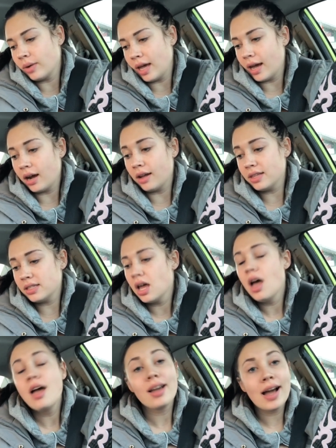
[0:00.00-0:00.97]
Okay, I got this.
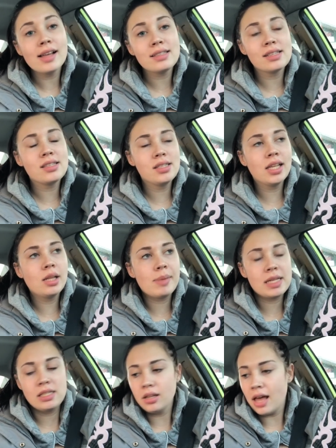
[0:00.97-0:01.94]
Guys, this is like the
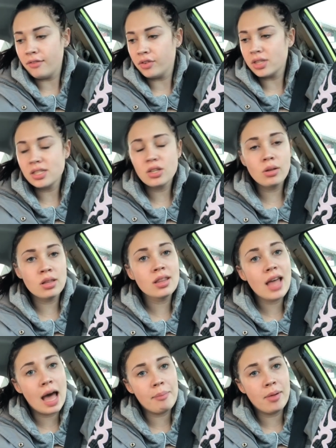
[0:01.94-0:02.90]
best deal ever. This is the only thing
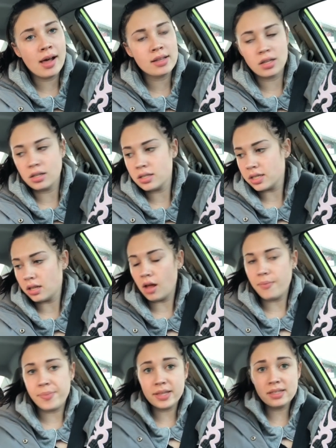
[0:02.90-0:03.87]
that Apple has a good deal
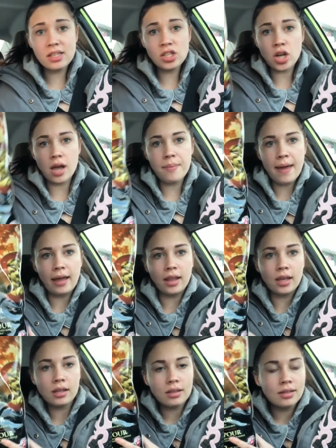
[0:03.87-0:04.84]
on. This is a giant bag,
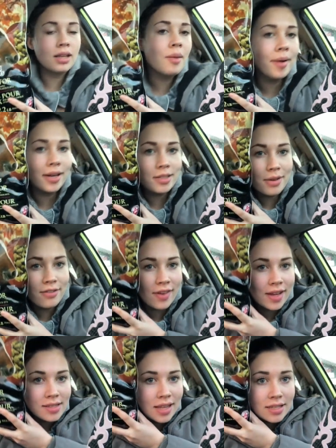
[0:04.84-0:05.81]
like compared to my
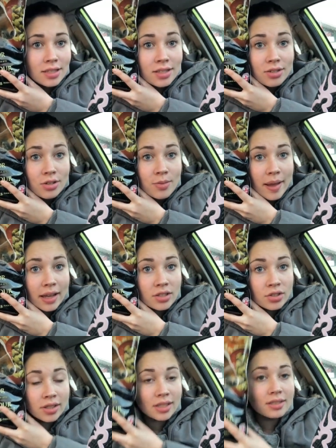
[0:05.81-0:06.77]
face, that's a huge bag of
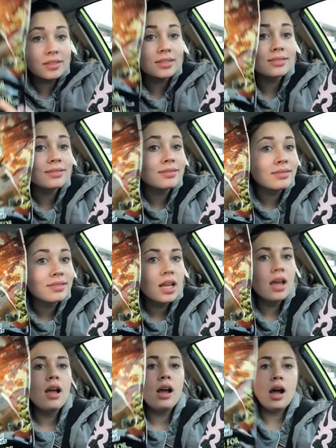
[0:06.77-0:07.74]
treats.
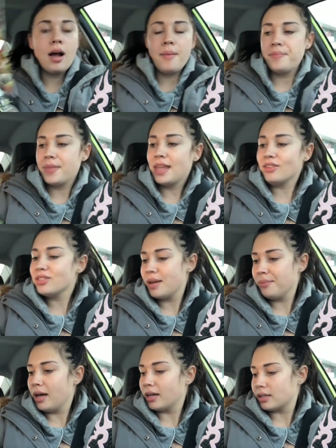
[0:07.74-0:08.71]
Um, and they're
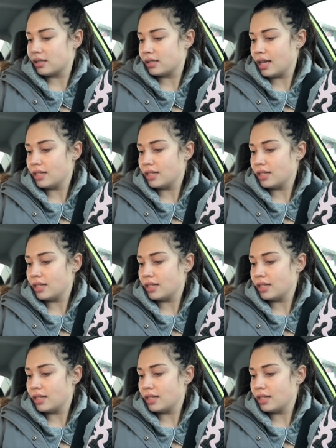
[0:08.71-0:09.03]
10 bucks.